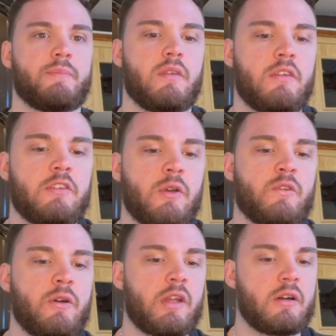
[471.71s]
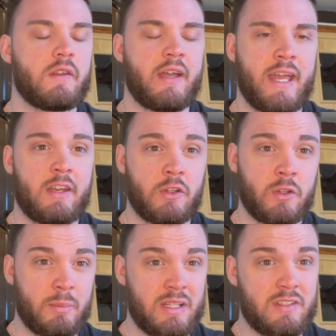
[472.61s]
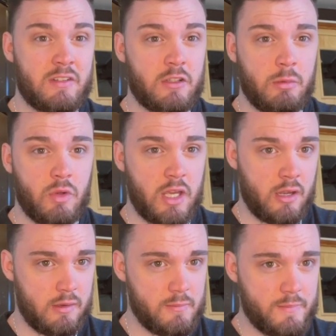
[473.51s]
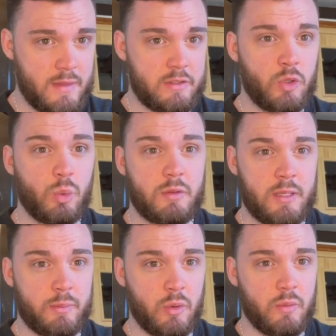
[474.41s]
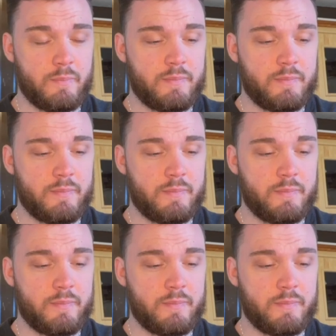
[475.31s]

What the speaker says: since I was very young that I had a good ability to communicate and talk with people.